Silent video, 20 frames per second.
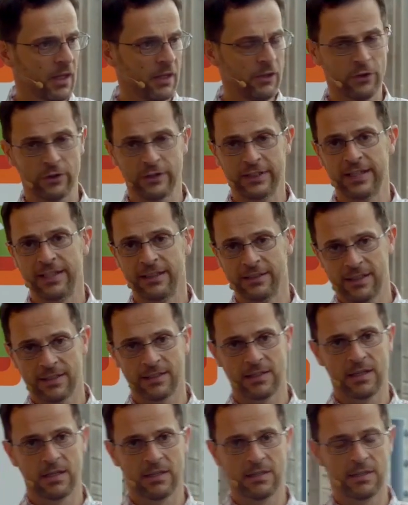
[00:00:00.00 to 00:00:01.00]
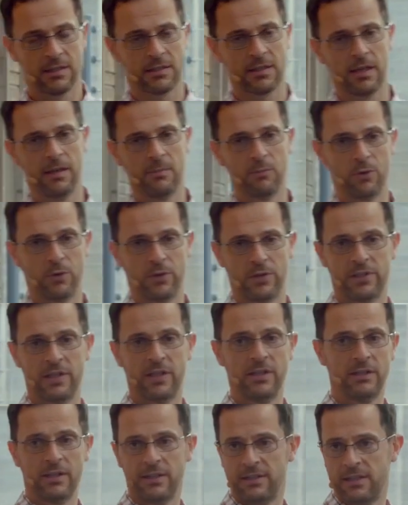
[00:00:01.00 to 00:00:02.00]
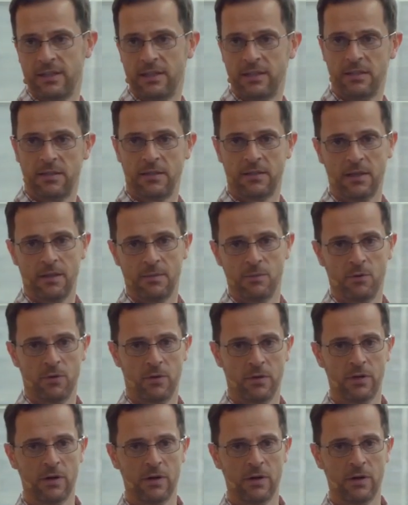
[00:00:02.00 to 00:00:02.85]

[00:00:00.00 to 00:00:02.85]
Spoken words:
Nortel doesn't exist anymore. Sun doesn't exist anymore.